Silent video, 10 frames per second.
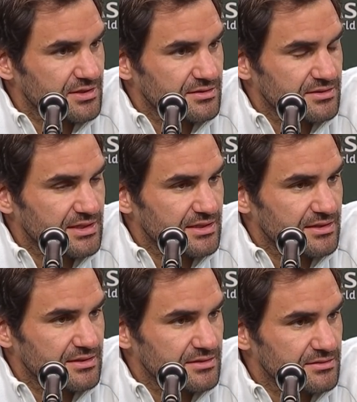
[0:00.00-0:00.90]
And
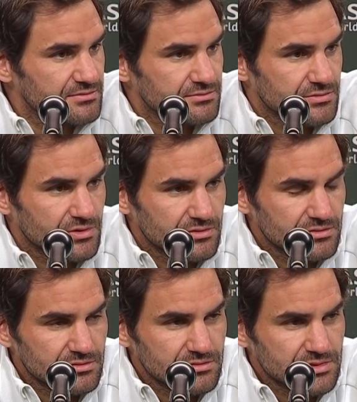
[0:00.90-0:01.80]
the
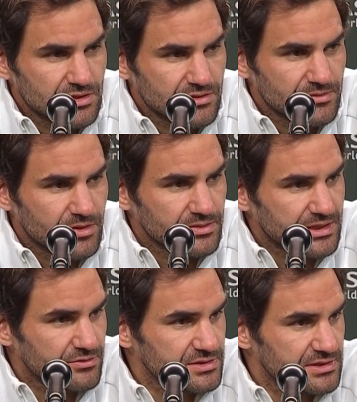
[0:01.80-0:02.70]
only moment
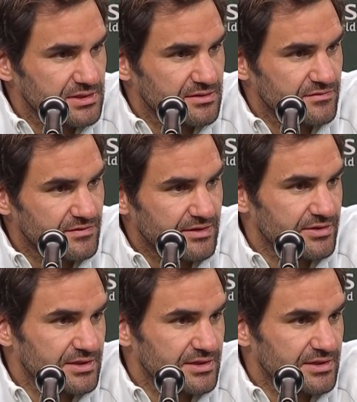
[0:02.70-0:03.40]
I was in a very